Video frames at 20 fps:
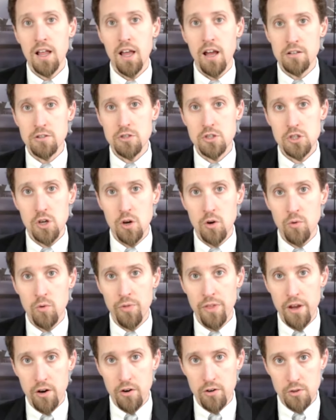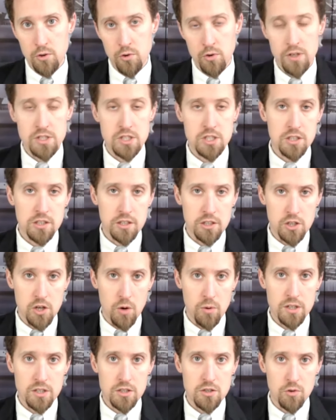And so they are increasingly
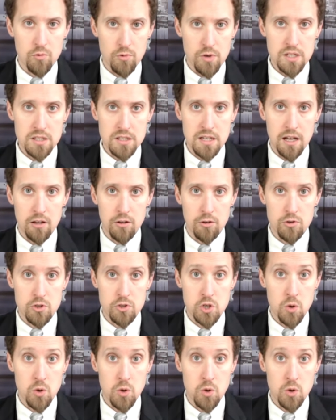going to retailers